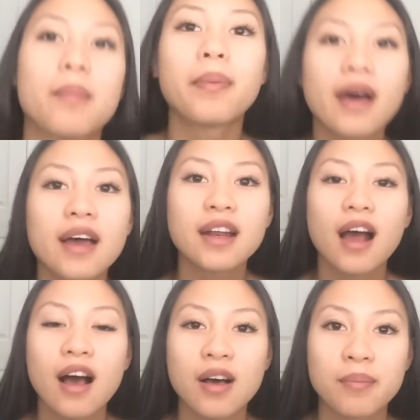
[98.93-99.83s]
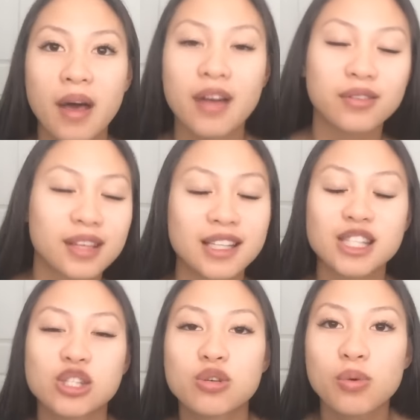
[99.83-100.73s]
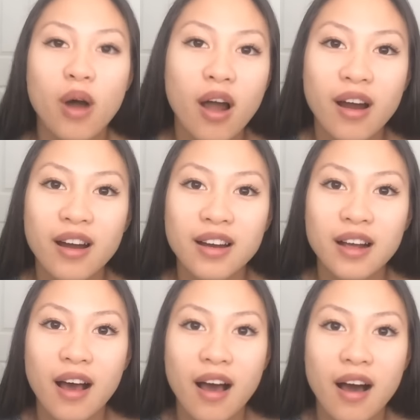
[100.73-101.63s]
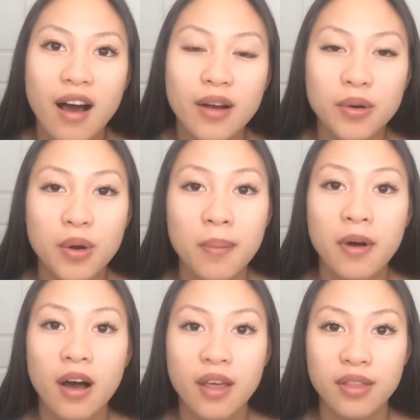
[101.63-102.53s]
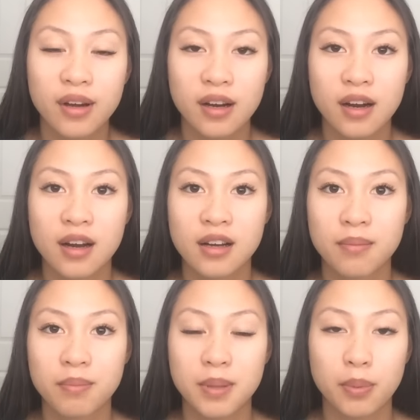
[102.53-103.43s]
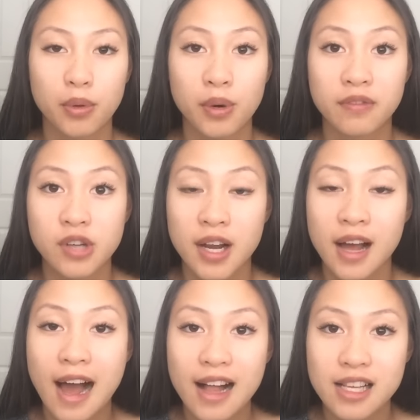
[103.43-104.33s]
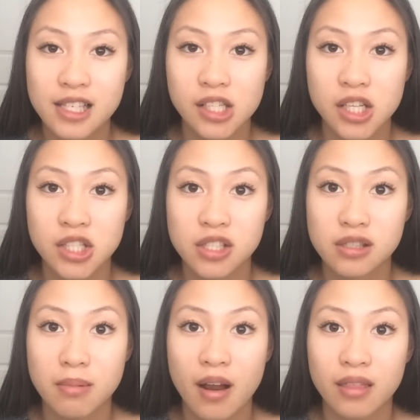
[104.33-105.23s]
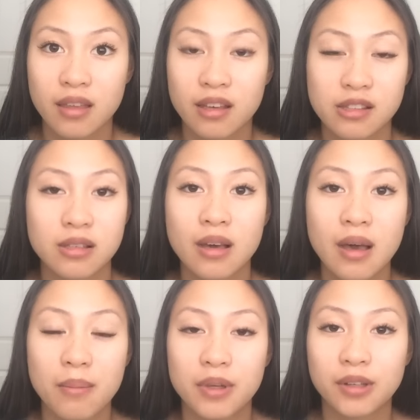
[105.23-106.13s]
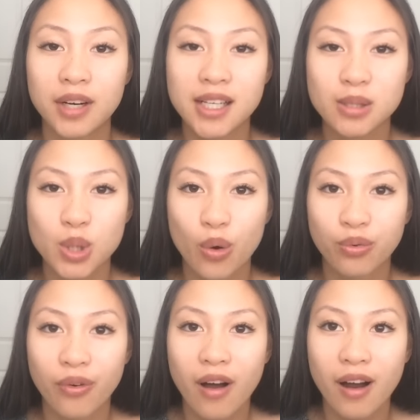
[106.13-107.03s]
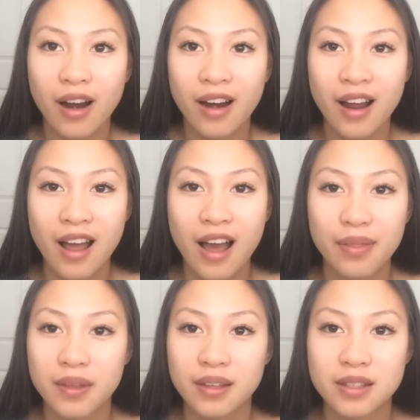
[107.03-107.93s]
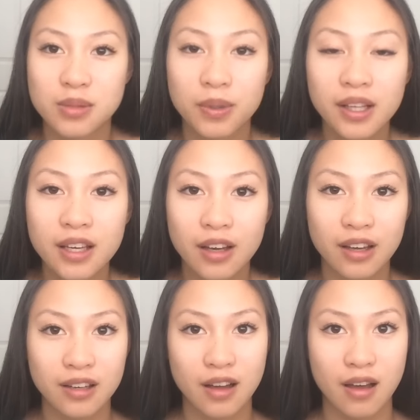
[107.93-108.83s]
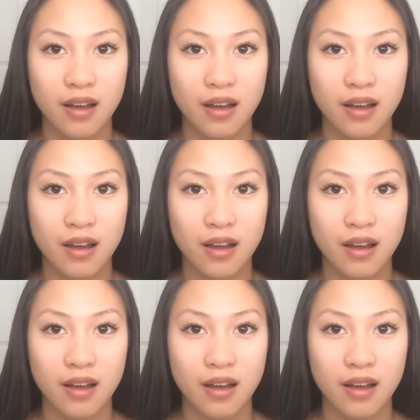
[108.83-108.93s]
But I don't think it's too hard. I don't know about other people who have tried eyelash extensions, but I think it's been great so far. I think it's really good.